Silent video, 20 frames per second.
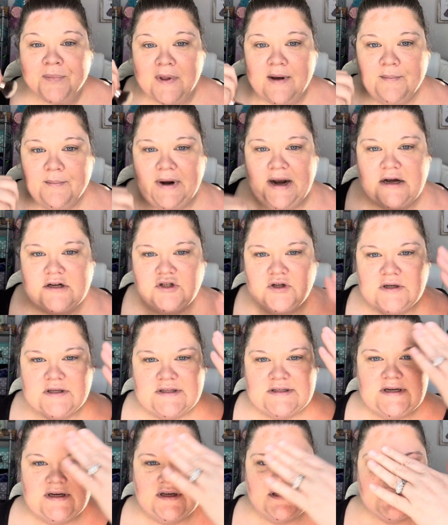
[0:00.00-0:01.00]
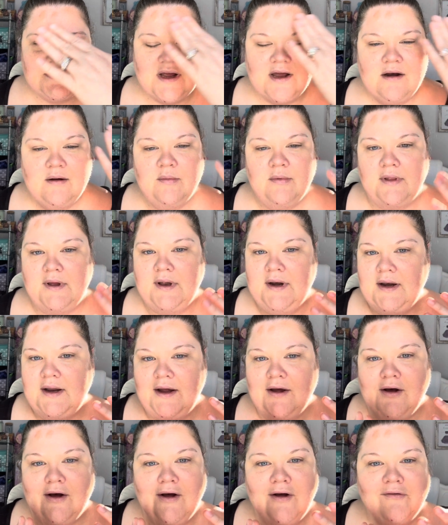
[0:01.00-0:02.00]
But as you can see, it's kind of blending
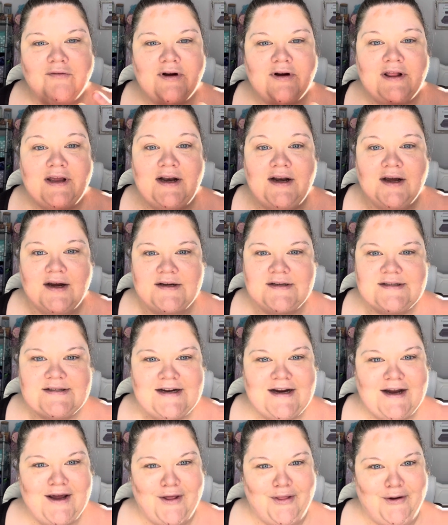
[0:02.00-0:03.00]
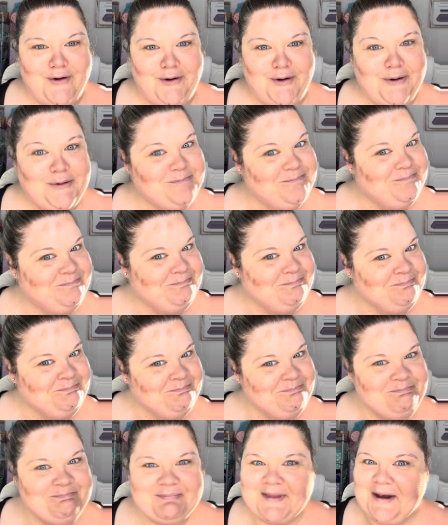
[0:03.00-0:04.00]
all really nice together.
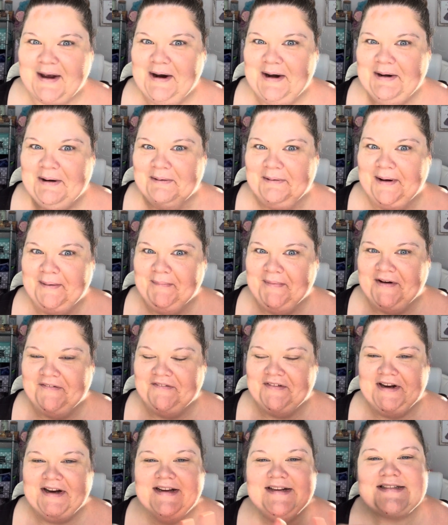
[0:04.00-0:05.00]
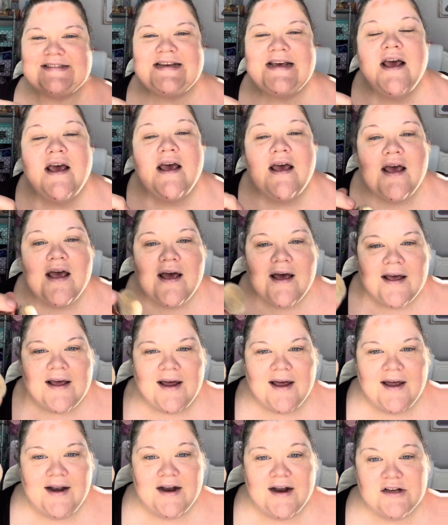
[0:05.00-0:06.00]
I know, I'm loving it.
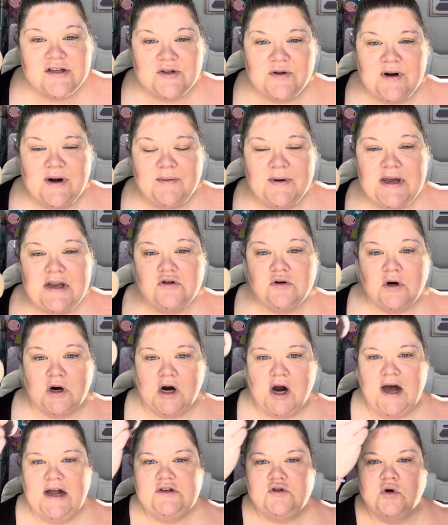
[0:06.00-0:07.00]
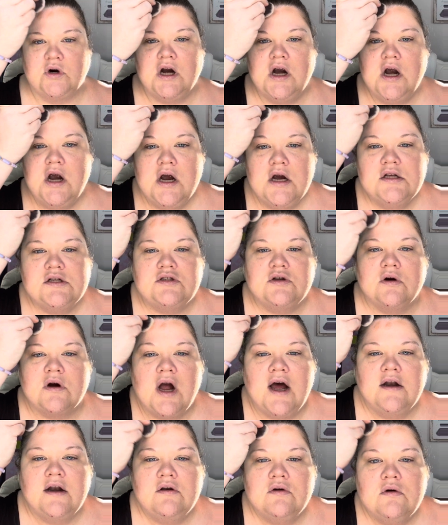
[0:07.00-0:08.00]
And so now we can do our contour. So
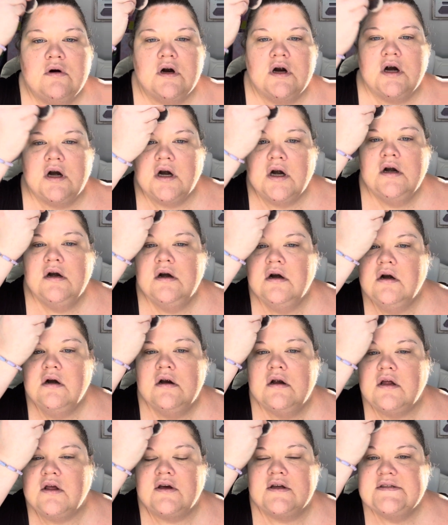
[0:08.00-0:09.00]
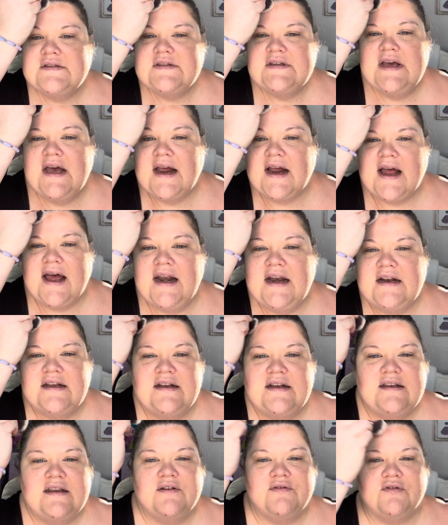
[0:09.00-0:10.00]
contour, you can see I kind of
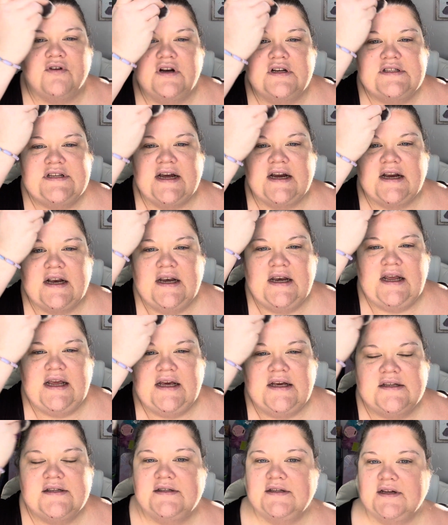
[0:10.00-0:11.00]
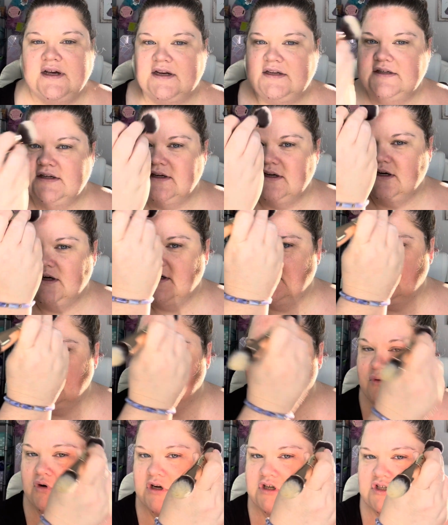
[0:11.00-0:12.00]
did different techniques. I did a
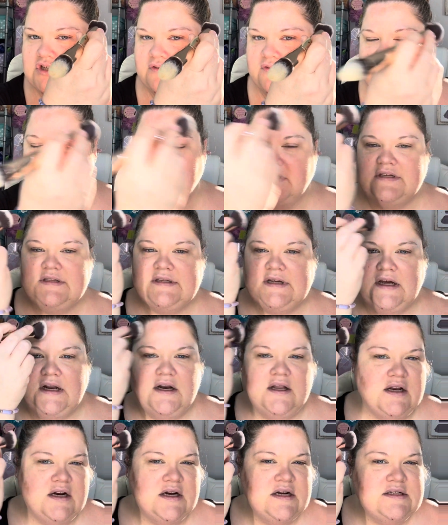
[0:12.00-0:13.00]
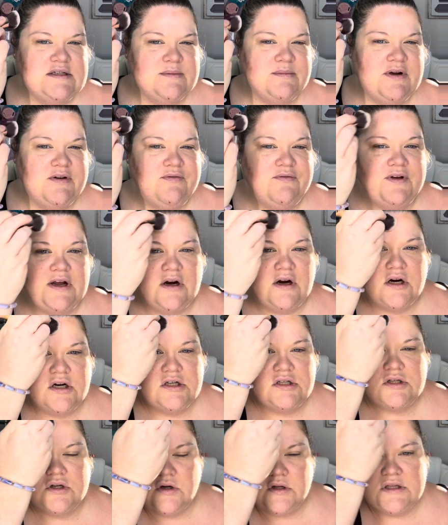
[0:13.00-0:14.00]
brush over on this side, and then I did my
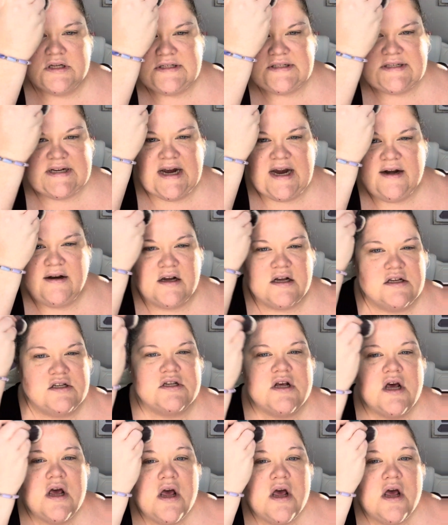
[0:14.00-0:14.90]
fingers on this side because